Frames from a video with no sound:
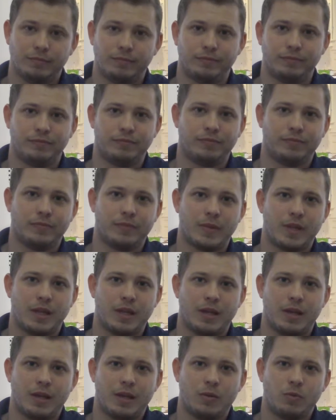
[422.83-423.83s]

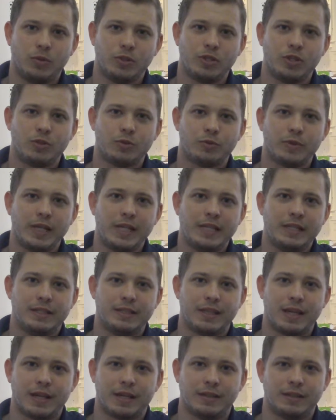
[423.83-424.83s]
I want you to read
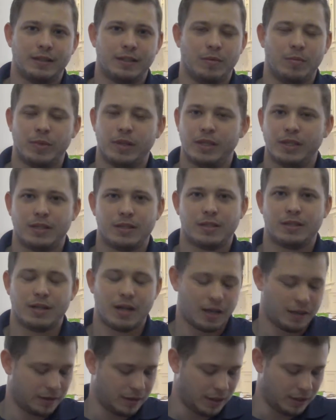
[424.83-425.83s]
2 Timothy. It's
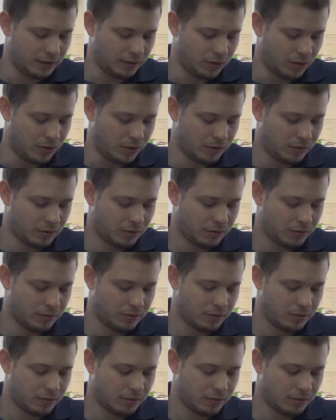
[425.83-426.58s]
not that long.